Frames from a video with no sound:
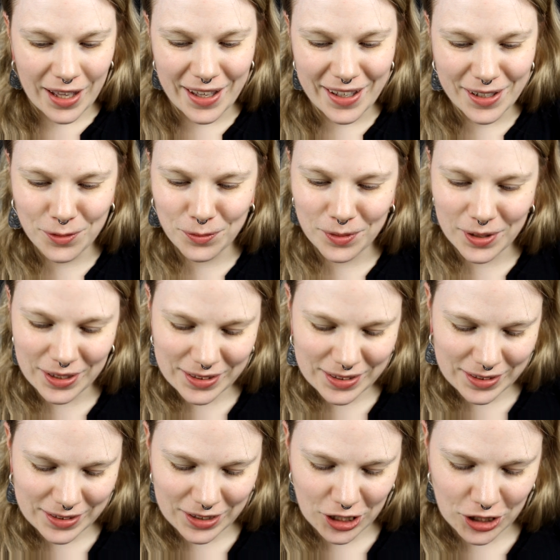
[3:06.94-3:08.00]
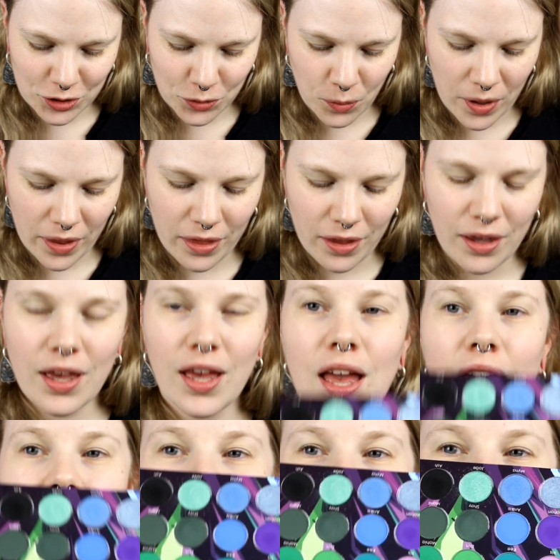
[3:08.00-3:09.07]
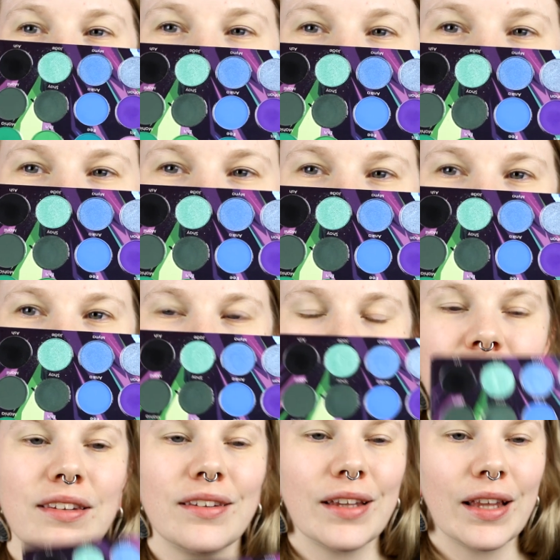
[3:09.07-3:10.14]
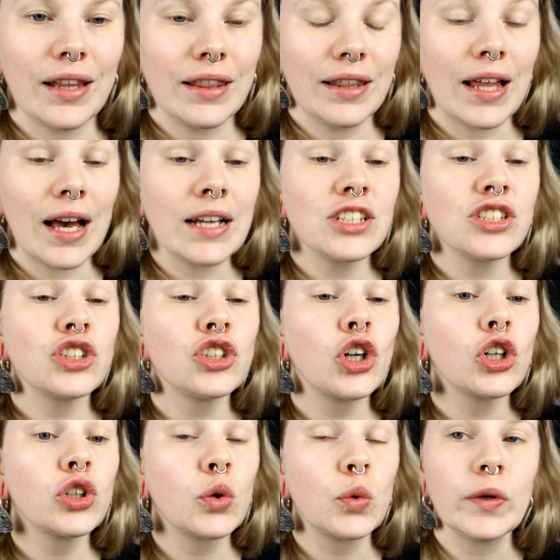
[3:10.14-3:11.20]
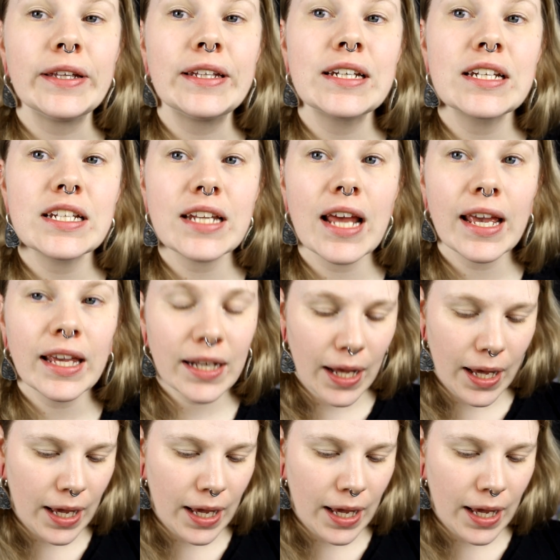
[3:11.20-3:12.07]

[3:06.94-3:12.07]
I will start with Erin, this lighter green shade,